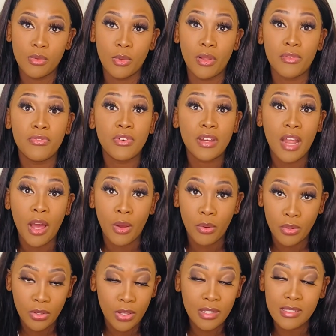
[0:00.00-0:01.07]
Well, for now,
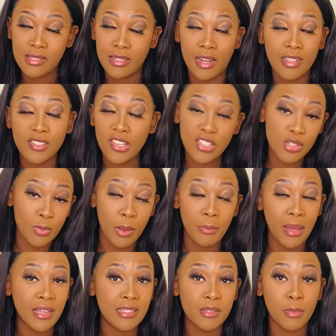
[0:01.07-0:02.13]
listen, I change my
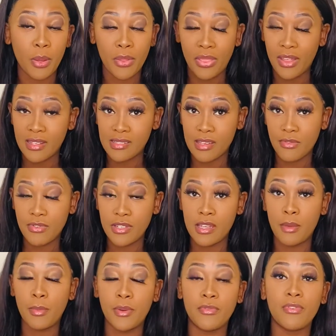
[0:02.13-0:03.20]
mind about things every
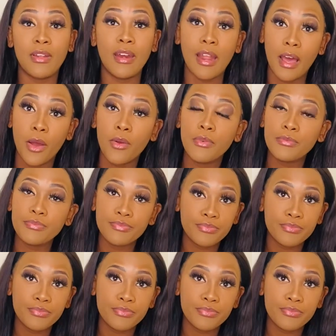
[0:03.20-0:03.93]
day, but for now,